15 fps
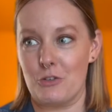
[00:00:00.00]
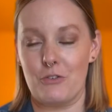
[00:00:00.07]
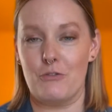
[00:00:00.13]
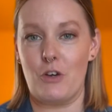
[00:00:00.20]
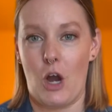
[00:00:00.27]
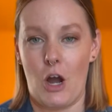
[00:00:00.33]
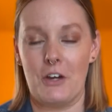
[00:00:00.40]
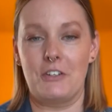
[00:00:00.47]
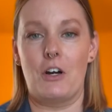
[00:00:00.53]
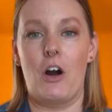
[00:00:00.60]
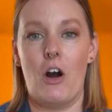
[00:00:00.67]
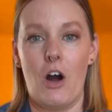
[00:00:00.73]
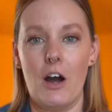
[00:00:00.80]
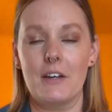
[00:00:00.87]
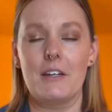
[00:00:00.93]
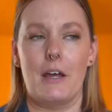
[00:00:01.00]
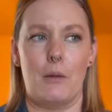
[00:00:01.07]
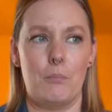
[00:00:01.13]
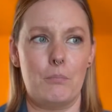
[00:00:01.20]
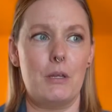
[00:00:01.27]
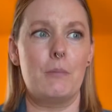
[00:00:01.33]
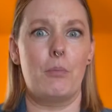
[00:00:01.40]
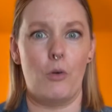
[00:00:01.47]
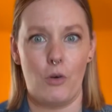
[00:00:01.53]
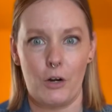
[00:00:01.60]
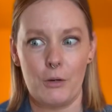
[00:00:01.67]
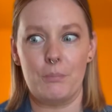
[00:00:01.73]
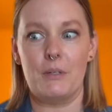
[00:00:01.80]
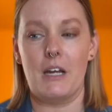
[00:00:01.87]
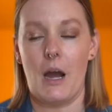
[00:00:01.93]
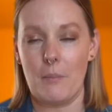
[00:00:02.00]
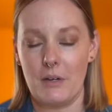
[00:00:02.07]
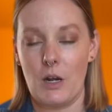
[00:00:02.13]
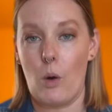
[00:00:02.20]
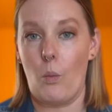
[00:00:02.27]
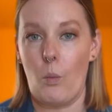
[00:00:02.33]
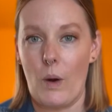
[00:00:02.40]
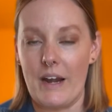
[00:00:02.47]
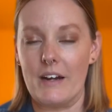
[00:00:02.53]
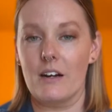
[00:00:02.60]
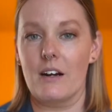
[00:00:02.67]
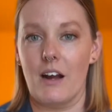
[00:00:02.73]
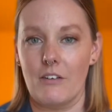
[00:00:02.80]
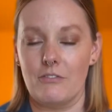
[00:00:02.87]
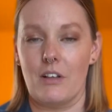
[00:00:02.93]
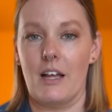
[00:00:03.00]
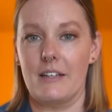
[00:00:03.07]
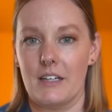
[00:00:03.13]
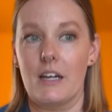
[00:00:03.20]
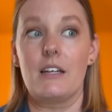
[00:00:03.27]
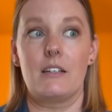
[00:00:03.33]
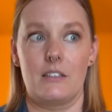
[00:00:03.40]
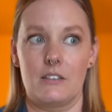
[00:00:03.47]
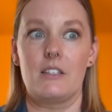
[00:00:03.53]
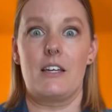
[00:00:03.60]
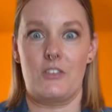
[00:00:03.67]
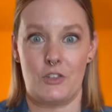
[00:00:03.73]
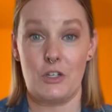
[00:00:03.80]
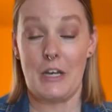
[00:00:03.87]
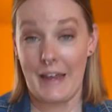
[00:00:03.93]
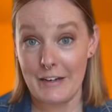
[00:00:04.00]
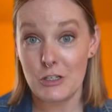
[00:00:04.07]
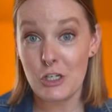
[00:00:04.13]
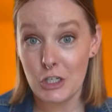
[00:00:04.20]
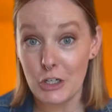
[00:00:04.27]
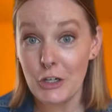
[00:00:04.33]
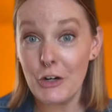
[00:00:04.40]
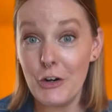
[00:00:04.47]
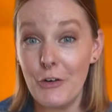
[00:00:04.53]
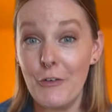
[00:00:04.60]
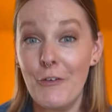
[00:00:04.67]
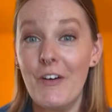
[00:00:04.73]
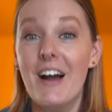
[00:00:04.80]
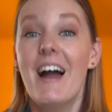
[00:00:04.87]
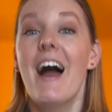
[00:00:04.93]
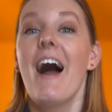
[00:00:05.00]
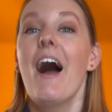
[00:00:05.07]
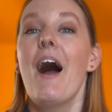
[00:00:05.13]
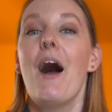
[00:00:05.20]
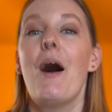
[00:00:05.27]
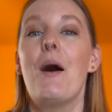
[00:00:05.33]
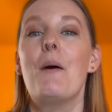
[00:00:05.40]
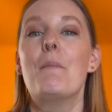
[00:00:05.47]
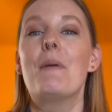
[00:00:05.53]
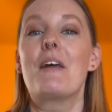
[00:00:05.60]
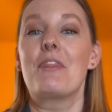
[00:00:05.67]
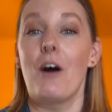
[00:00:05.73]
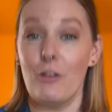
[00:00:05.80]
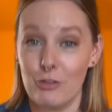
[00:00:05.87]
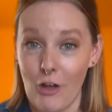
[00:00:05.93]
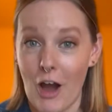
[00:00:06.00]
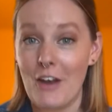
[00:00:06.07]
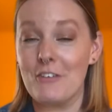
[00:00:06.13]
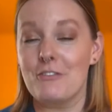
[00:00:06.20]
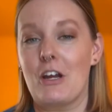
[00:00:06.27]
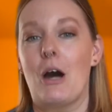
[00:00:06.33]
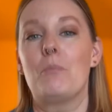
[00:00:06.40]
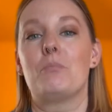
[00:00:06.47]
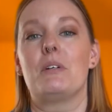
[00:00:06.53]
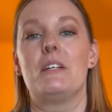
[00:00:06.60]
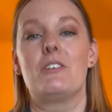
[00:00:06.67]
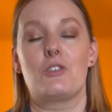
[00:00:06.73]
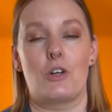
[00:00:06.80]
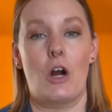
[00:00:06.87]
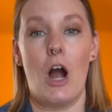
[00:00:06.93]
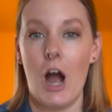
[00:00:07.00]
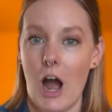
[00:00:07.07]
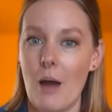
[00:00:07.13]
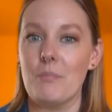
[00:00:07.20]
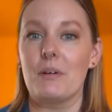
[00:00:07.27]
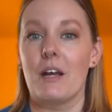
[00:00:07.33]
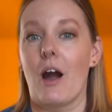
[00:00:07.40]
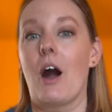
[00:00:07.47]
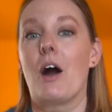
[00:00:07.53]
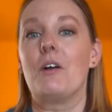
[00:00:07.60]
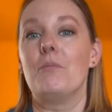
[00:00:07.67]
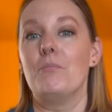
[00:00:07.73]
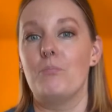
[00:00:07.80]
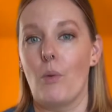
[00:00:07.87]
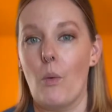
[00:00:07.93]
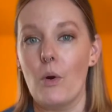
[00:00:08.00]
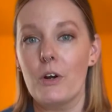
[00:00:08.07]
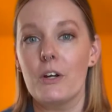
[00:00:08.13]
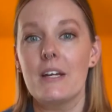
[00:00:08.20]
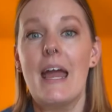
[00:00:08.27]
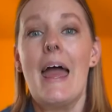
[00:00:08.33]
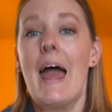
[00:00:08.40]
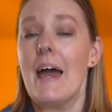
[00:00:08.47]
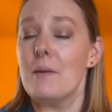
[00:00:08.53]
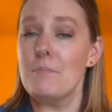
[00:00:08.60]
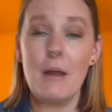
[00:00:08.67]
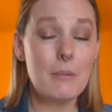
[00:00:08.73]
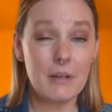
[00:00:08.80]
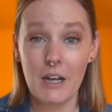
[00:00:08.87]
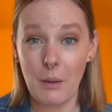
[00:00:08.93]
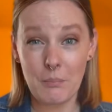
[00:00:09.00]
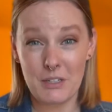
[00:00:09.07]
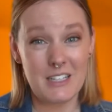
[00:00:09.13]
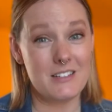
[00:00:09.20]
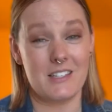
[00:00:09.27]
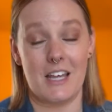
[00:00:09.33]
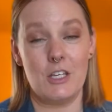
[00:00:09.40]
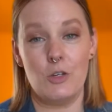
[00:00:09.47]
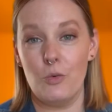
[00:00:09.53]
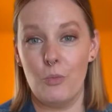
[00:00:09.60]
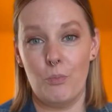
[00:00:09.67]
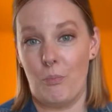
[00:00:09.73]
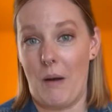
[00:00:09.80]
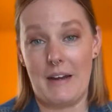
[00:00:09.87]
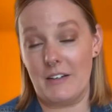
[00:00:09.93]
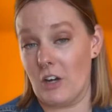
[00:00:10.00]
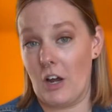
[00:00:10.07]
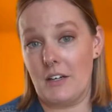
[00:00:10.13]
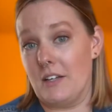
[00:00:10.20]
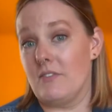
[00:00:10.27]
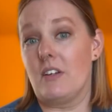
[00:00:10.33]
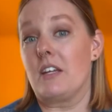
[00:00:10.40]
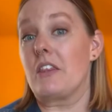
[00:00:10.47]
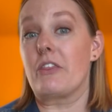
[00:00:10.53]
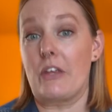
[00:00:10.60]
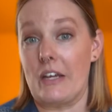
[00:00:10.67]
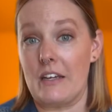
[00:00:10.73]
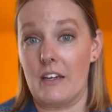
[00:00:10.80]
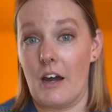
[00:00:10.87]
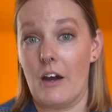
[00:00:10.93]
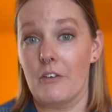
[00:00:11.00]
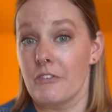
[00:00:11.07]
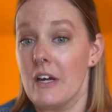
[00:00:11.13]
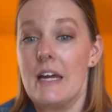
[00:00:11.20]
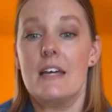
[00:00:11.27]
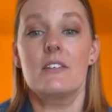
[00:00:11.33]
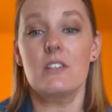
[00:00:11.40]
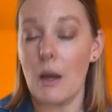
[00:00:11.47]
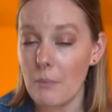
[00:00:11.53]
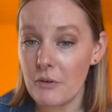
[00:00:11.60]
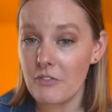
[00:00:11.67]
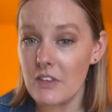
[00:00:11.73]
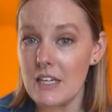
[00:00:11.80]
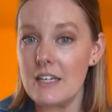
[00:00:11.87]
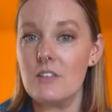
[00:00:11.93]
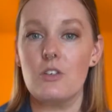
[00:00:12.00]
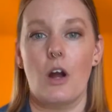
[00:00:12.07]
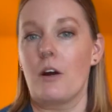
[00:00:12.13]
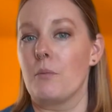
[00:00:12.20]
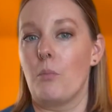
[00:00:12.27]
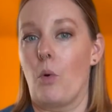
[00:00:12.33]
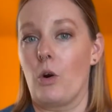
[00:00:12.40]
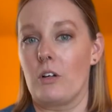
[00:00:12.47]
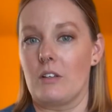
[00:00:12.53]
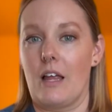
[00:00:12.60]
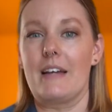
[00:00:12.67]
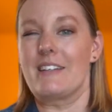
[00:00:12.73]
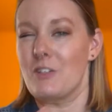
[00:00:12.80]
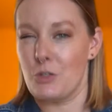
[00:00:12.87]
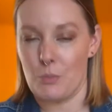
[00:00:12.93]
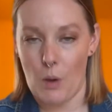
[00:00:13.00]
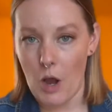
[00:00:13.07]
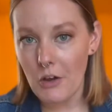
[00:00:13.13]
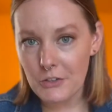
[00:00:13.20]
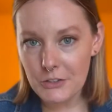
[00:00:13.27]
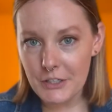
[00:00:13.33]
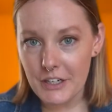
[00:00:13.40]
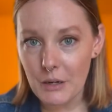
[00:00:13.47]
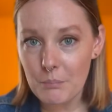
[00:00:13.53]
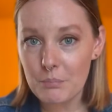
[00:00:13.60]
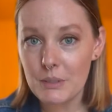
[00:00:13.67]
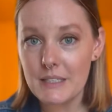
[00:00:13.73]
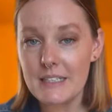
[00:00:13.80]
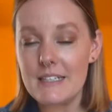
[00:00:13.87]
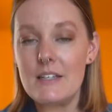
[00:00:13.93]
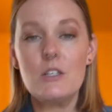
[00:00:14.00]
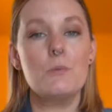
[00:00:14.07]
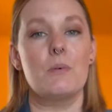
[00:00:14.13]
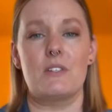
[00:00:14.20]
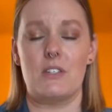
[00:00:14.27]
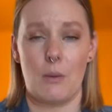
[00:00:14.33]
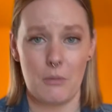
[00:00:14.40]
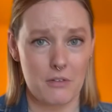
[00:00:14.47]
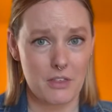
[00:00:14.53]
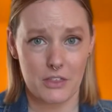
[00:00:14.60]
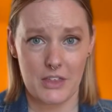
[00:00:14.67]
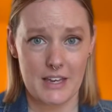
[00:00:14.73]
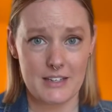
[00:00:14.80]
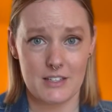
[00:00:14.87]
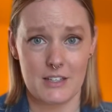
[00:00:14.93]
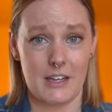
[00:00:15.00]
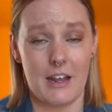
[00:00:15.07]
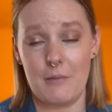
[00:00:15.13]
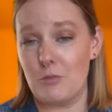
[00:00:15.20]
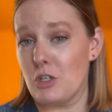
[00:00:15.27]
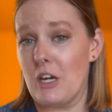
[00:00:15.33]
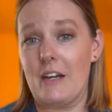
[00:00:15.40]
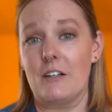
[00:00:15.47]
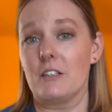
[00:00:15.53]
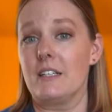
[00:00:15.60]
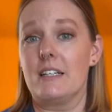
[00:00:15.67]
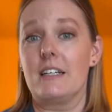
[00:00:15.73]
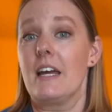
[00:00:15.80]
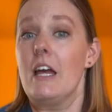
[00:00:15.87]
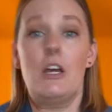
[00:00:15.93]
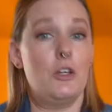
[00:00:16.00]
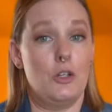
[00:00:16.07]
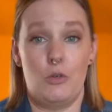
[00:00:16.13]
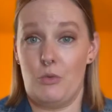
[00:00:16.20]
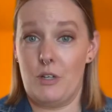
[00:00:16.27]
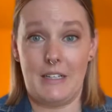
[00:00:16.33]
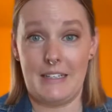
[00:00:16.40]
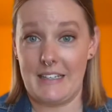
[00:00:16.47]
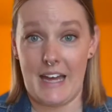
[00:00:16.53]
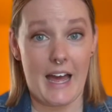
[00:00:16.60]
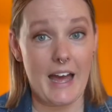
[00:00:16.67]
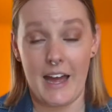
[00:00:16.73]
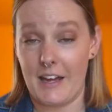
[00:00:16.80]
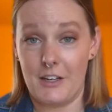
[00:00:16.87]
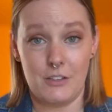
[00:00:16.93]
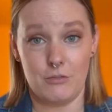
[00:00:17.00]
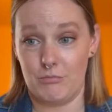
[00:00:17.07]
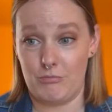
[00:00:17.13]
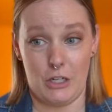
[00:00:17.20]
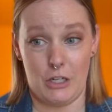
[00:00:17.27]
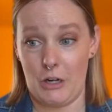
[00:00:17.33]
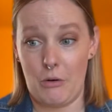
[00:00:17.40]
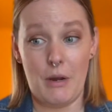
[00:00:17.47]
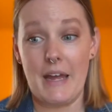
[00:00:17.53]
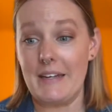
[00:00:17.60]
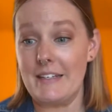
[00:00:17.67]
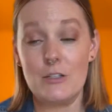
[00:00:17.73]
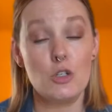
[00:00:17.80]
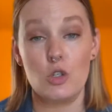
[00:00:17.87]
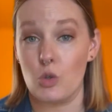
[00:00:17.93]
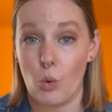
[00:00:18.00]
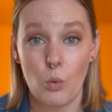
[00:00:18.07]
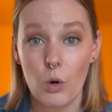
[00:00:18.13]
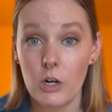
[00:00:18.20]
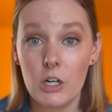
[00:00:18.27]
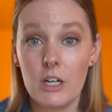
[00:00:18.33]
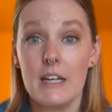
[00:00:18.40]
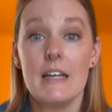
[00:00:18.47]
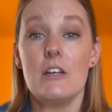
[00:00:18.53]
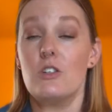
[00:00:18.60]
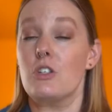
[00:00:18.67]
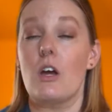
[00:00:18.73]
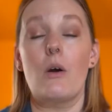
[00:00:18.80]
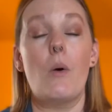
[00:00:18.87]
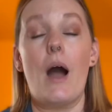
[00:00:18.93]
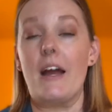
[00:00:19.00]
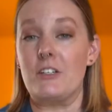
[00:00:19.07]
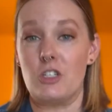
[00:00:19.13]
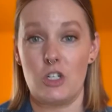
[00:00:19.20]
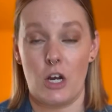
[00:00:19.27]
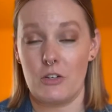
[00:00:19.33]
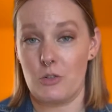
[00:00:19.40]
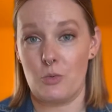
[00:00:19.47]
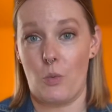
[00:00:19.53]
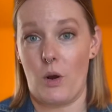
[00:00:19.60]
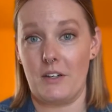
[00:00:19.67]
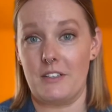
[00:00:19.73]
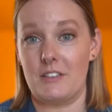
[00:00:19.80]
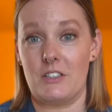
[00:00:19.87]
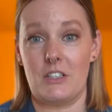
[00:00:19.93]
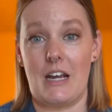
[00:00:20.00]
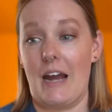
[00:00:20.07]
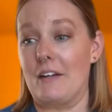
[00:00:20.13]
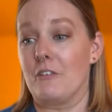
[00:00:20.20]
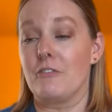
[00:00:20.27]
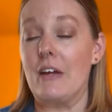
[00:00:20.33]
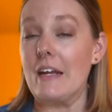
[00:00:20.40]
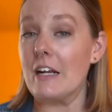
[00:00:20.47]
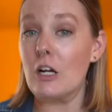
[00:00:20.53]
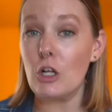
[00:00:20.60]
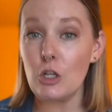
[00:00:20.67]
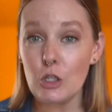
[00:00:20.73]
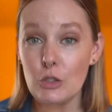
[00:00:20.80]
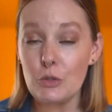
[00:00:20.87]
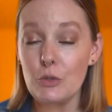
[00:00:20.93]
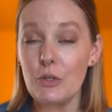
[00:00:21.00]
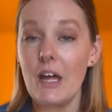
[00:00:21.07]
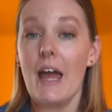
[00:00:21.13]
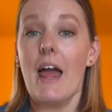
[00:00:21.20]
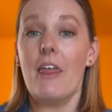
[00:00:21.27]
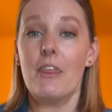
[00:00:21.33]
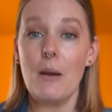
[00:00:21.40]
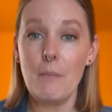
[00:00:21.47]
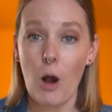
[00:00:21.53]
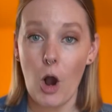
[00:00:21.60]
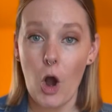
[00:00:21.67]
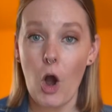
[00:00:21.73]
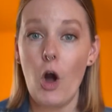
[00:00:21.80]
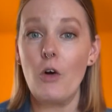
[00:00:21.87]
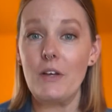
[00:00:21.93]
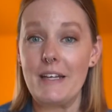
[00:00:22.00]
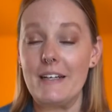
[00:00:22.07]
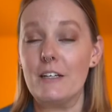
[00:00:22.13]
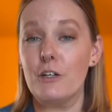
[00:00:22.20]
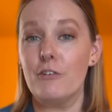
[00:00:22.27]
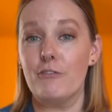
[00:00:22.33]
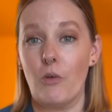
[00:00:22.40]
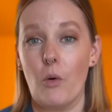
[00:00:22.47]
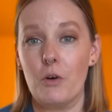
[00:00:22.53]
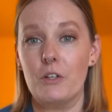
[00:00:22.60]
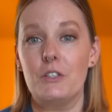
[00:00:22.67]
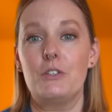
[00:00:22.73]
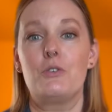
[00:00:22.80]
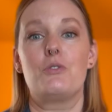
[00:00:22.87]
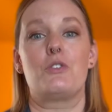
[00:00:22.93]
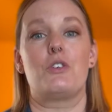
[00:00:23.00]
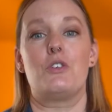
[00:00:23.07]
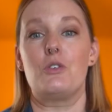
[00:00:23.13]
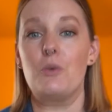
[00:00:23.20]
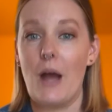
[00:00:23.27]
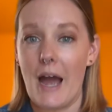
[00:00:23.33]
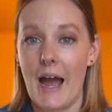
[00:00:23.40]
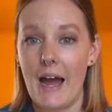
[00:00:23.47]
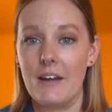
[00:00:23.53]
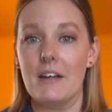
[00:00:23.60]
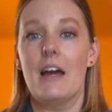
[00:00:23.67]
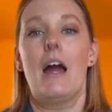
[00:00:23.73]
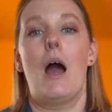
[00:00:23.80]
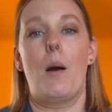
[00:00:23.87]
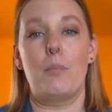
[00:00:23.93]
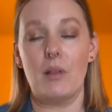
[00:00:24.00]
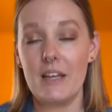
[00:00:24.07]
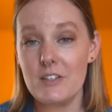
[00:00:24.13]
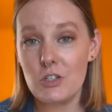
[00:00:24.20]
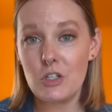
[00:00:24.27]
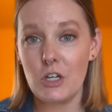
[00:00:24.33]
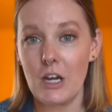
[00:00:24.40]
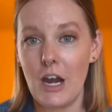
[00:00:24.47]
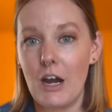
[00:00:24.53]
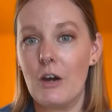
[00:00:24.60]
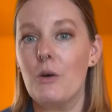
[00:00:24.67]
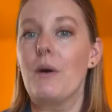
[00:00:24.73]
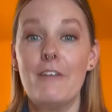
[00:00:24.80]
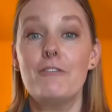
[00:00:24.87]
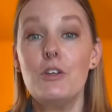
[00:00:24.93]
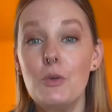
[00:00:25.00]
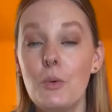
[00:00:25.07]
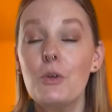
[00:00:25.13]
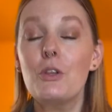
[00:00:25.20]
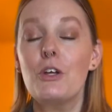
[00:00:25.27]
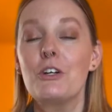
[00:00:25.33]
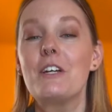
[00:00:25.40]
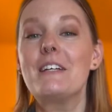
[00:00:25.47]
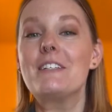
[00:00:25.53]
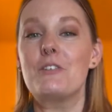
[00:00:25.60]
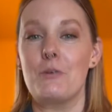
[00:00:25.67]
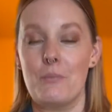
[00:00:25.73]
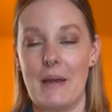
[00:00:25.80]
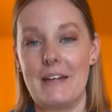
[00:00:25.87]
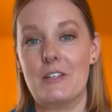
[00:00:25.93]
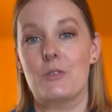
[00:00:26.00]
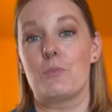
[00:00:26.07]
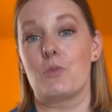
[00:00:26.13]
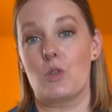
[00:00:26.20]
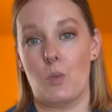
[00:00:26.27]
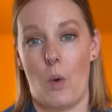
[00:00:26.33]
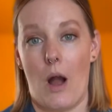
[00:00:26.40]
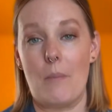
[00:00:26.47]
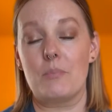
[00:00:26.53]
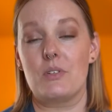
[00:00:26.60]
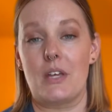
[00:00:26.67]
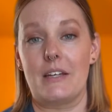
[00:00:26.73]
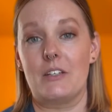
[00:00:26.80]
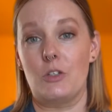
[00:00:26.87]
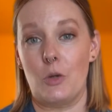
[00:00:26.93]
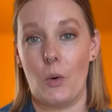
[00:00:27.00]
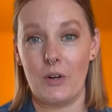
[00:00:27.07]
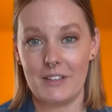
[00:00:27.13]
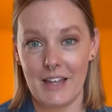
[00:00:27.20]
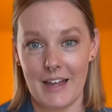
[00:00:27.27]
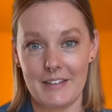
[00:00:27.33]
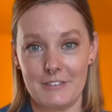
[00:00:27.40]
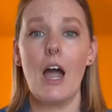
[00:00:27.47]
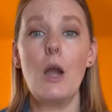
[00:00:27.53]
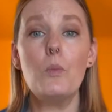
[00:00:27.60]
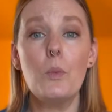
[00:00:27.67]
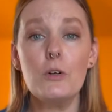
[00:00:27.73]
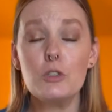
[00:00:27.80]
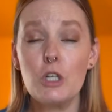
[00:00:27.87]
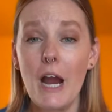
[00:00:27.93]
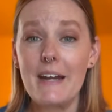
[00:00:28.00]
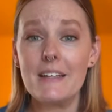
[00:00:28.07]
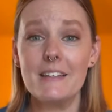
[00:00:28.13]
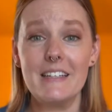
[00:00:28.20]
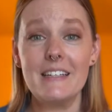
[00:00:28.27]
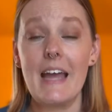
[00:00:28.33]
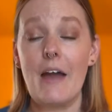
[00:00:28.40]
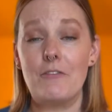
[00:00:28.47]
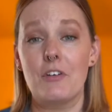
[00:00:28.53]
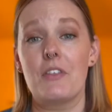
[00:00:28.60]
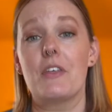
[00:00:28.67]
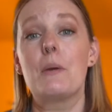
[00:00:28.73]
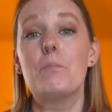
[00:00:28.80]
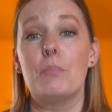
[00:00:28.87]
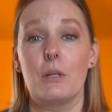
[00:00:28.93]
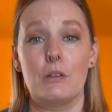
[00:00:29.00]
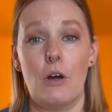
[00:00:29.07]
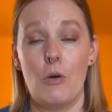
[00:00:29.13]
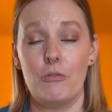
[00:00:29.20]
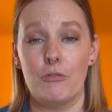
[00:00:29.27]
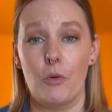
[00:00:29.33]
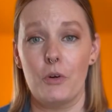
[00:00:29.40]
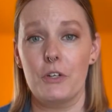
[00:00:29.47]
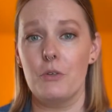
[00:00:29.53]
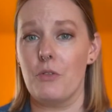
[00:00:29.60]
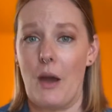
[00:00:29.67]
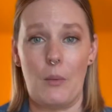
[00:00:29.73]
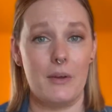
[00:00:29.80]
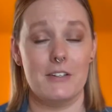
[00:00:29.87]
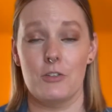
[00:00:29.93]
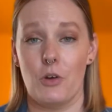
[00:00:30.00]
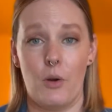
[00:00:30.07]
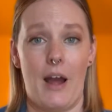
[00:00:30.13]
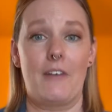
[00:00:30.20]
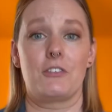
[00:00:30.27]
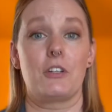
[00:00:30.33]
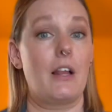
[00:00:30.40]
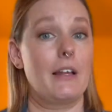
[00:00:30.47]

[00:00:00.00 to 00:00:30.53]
have gone on and people are becoming aware of it's an issue. A lot of companies are hopping on board, and maybe companies that you might not even think of. Some of these are more like smaller companies, but some of the things that I'm sharing you can get at, any store. So I just wanted to kind of include them all here for you, so you had a place to go if you were looking to make some swaps in your life. I will try to link everything below for you, that way you don't have to